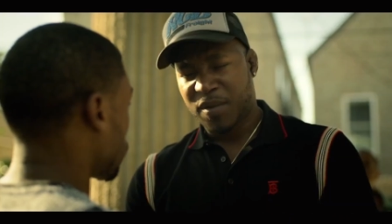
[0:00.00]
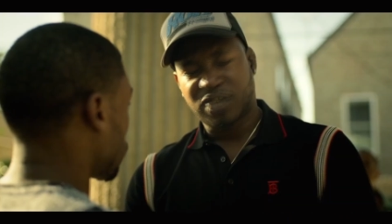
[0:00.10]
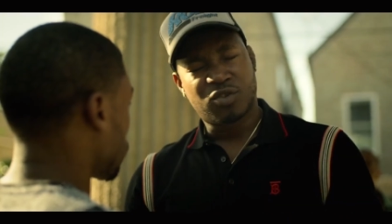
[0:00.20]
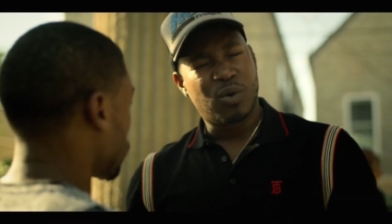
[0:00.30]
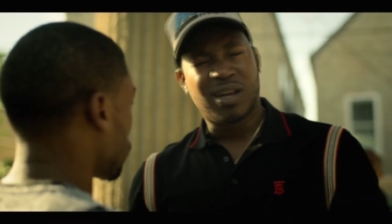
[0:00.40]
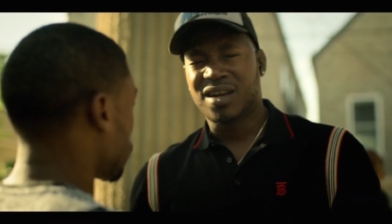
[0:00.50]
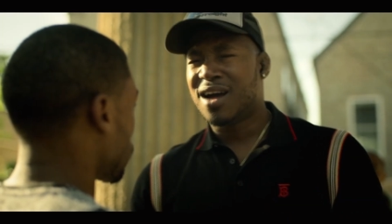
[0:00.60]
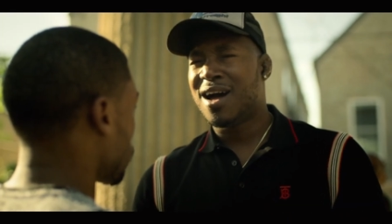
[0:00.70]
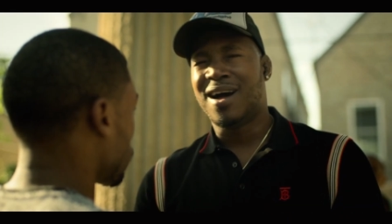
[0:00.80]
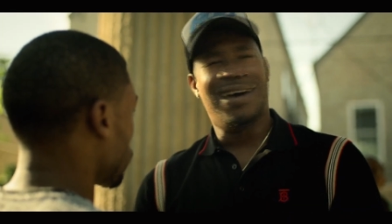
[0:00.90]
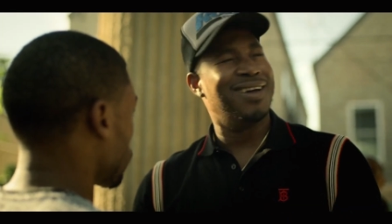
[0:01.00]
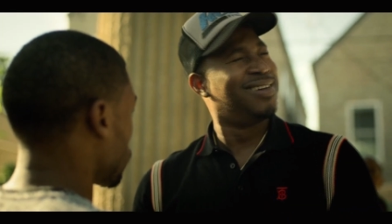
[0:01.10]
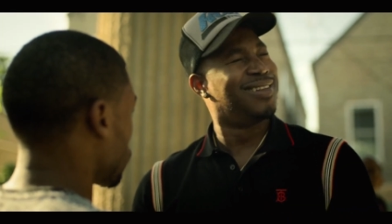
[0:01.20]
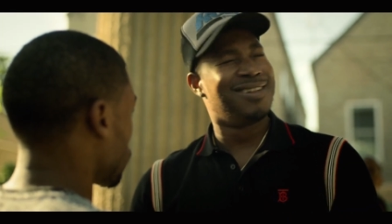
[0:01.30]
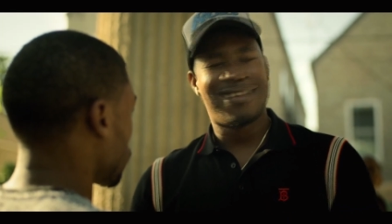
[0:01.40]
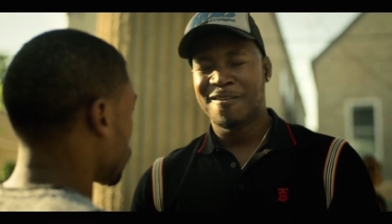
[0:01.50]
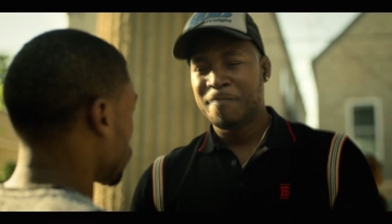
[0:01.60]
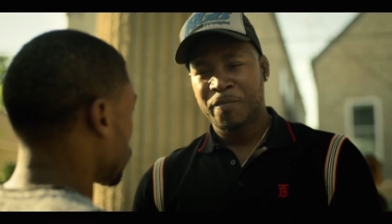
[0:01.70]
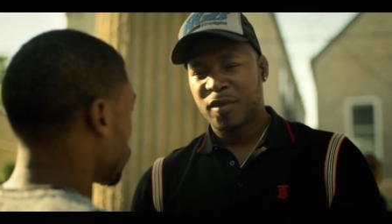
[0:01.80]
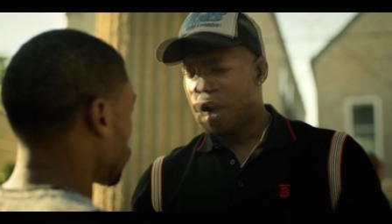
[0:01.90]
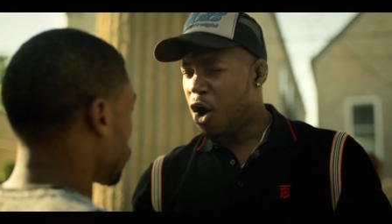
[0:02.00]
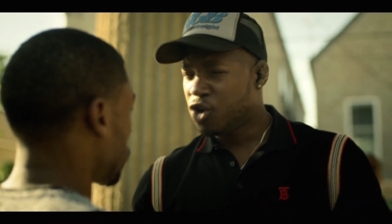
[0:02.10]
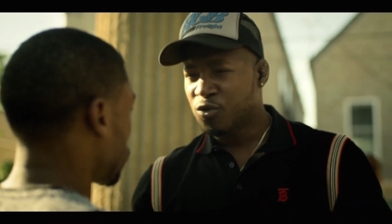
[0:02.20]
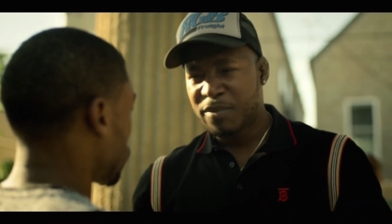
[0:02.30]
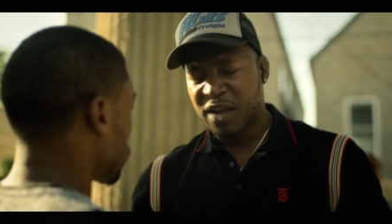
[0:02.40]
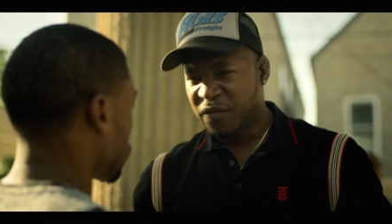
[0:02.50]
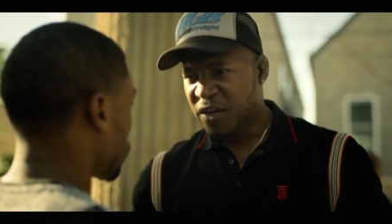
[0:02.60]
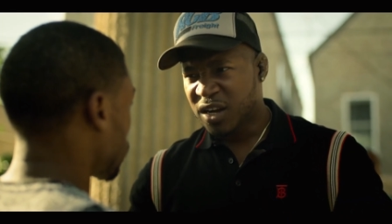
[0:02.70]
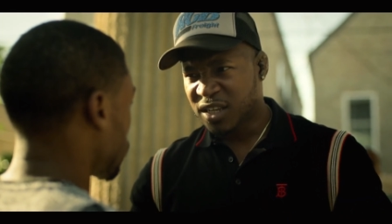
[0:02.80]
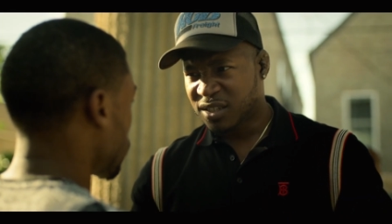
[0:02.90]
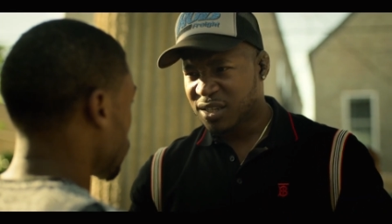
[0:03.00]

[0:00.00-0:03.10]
I legitimately can't think of one thing he did